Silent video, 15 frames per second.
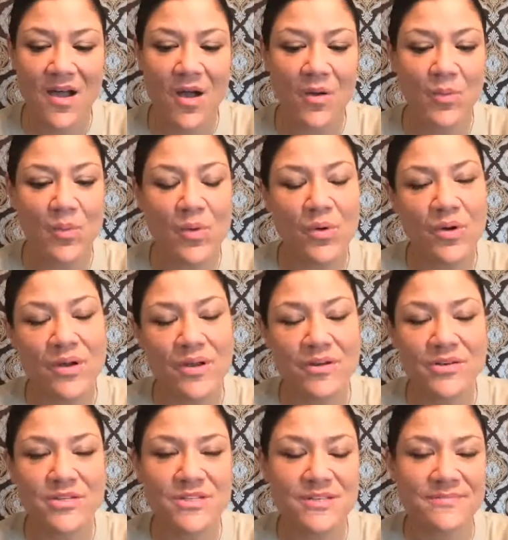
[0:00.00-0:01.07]
our
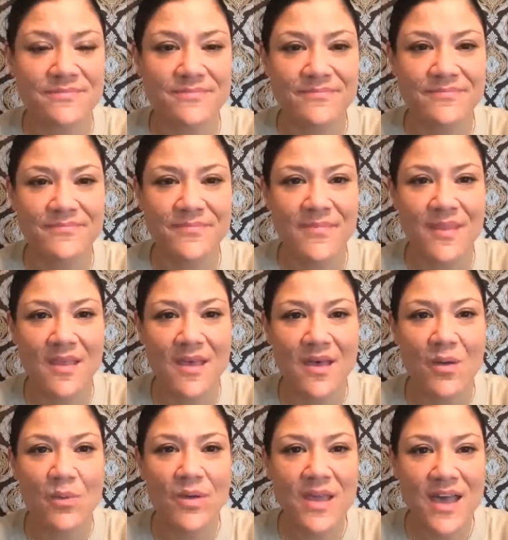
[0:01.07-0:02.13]
warriors,
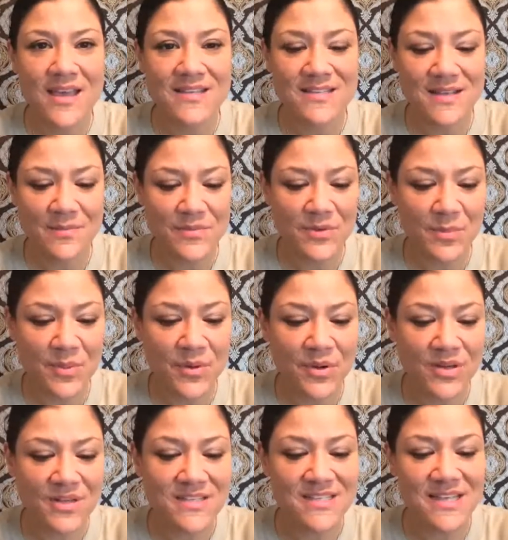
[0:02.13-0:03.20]
we ask them to
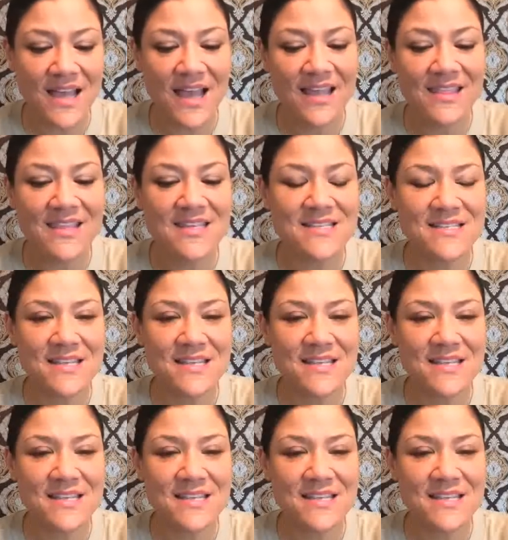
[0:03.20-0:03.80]
put aside these